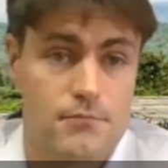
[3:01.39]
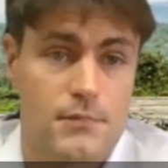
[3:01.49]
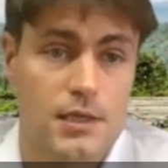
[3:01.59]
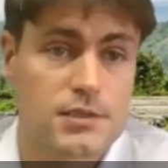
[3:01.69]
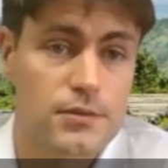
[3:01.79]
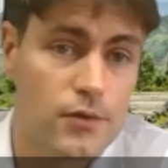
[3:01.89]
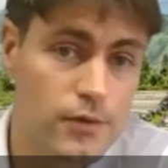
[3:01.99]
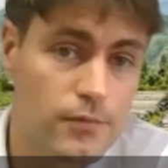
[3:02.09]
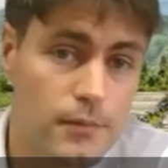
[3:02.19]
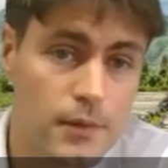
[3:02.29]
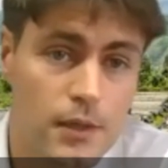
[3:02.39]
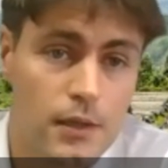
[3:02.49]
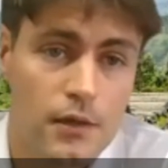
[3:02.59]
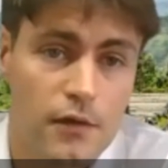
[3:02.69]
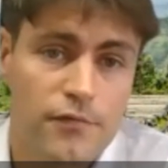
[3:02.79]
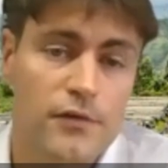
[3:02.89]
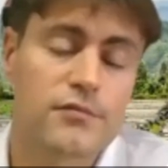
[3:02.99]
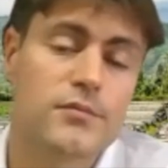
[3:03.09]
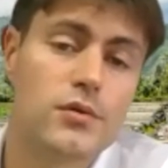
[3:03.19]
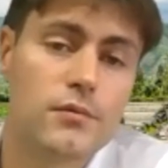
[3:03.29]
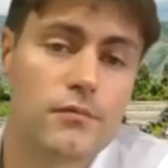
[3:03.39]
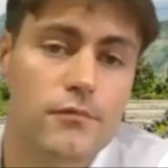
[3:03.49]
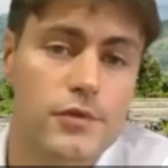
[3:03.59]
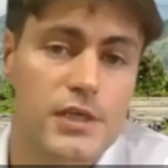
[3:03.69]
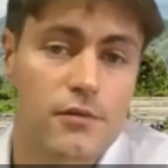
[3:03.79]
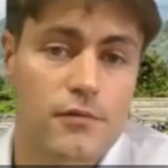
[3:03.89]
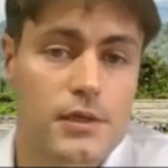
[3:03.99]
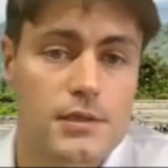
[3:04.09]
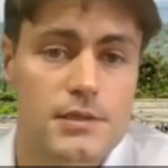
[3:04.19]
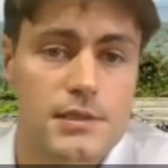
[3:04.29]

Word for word: and tomorrow. Furthermore, regenerative